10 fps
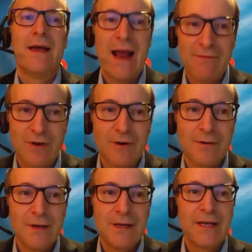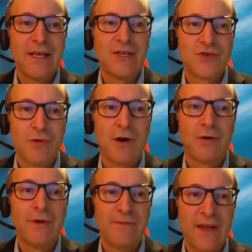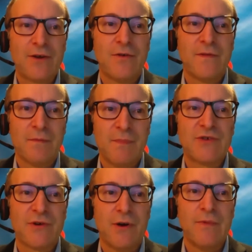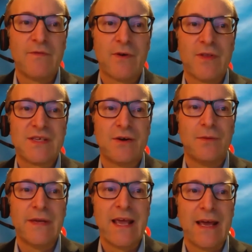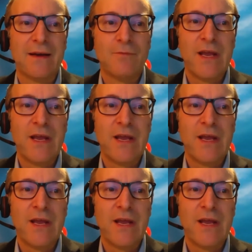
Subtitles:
ever in Toronto and Vancouver and Montreal before this all began.